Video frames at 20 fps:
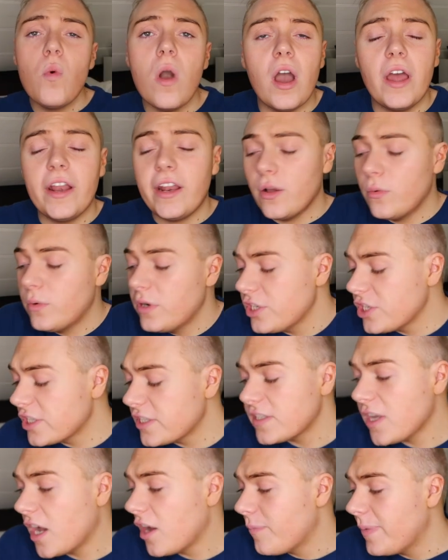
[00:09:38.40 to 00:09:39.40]
one, I wanna
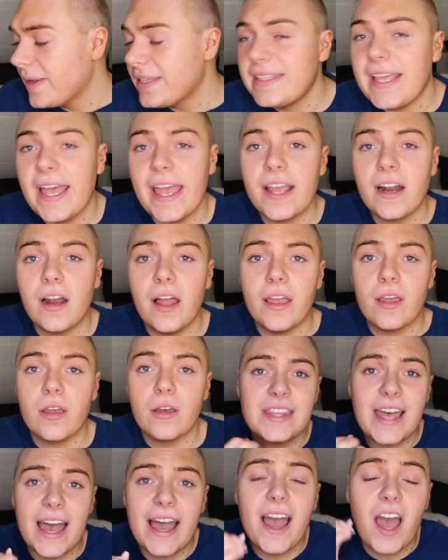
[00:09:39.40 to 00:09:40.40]
just start off by saying
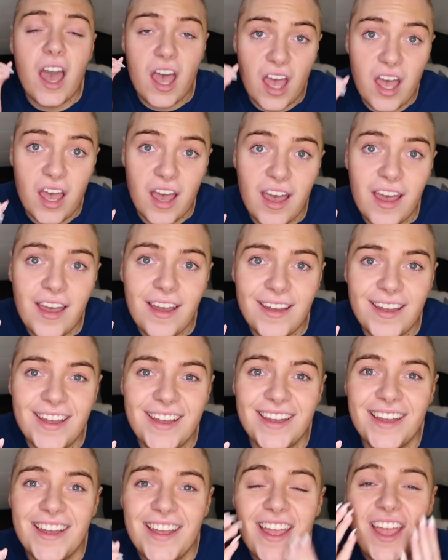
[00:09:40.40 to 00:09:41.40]
like, that hurt.
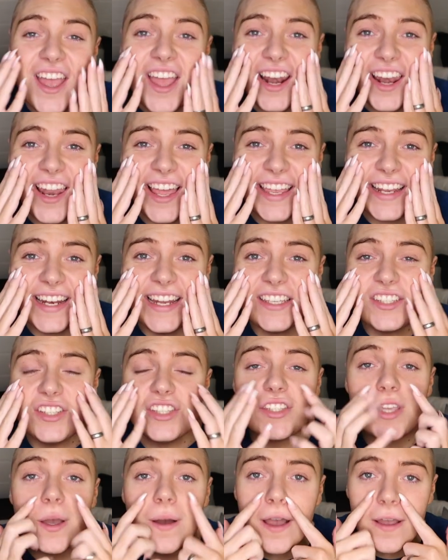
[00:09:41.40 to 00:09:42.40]
Like
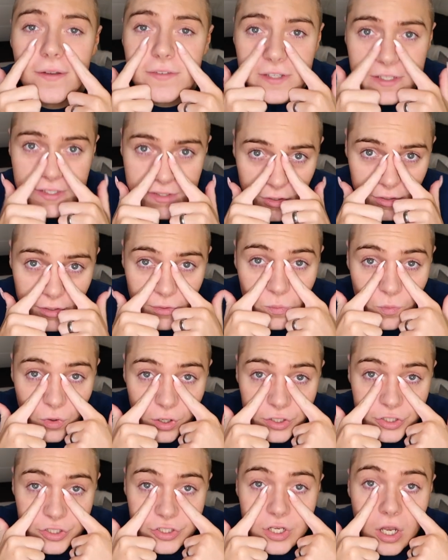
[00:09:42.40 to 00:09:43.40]
literally, so I've just gone and
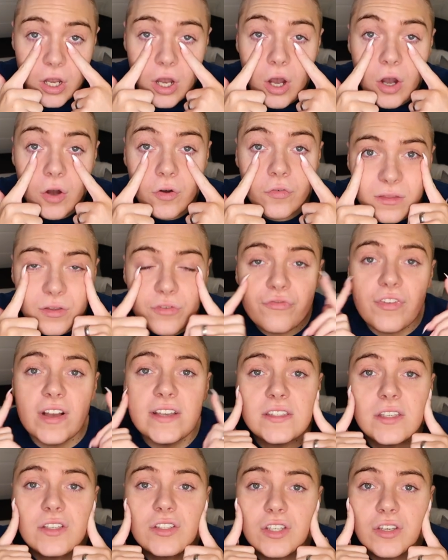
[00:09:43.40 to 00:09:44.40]
washed off the
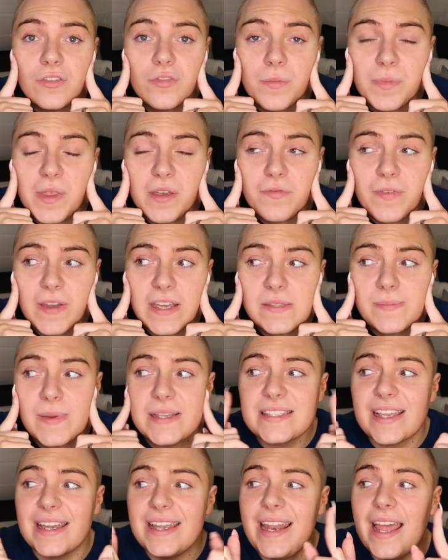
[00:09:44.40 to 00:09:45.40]
residue from that face
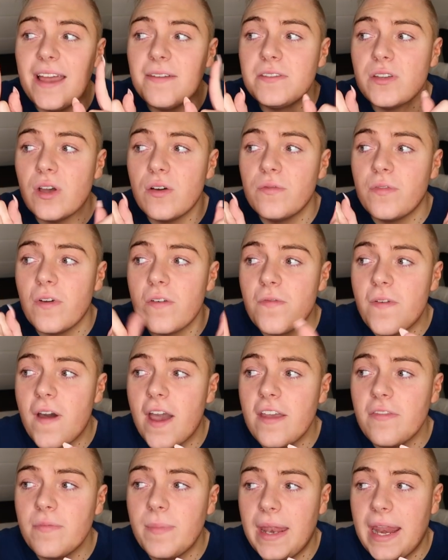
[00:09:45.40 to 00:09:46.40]
mask. I left it on for
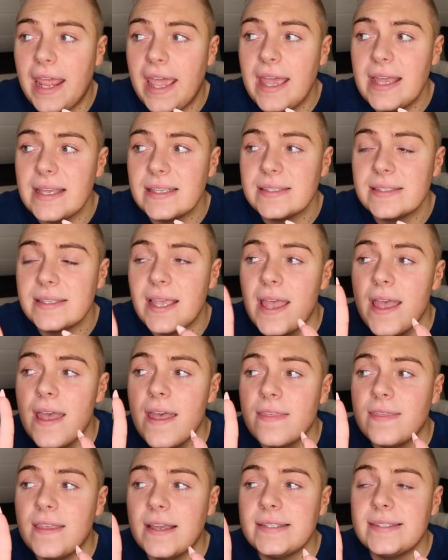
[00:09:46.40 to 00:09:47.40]
5 minutes.
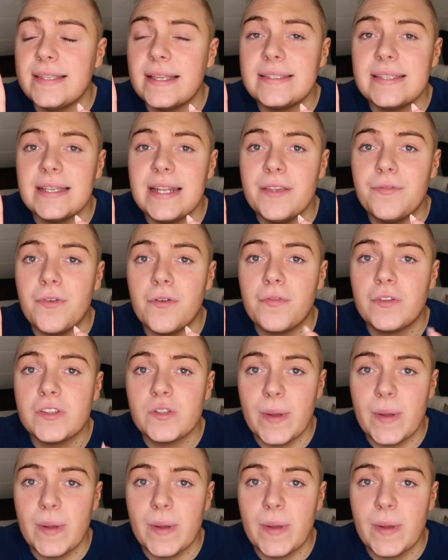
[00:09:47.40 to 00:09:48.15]
They said to leave it for